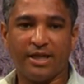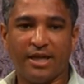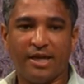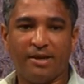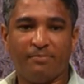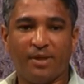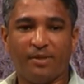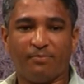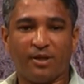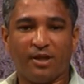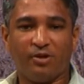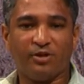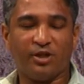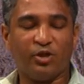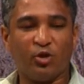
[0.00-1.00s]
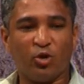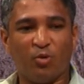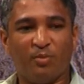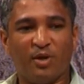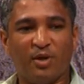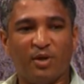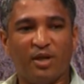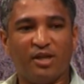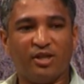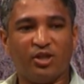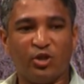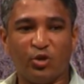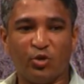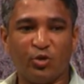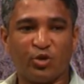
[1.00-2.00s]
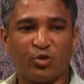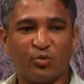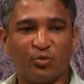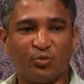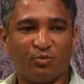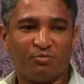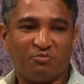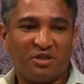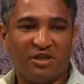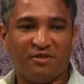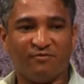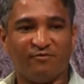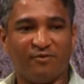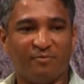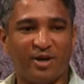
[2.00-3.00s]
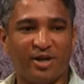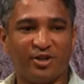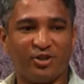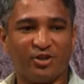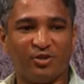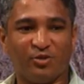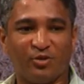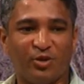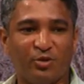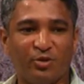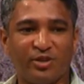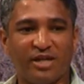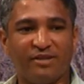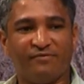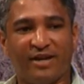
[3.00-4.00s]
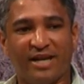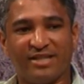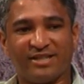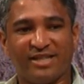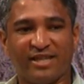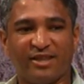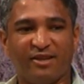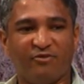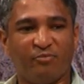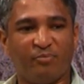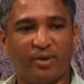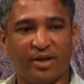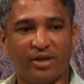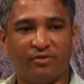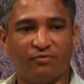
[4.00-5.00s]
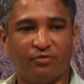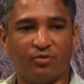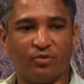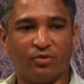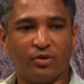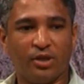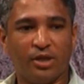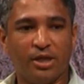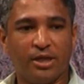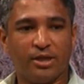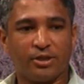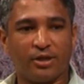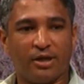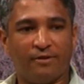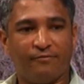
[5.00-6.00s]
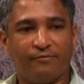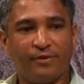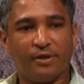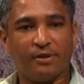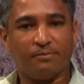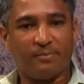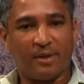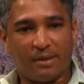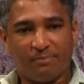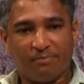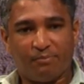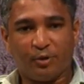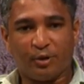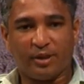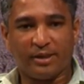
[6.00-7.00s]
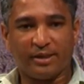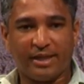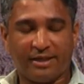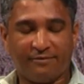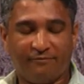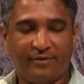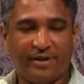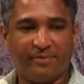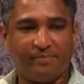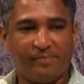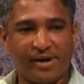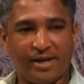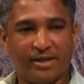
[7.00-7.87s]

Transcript: people only normally use information or use advice that they've paid for. So I feel by putting that fair price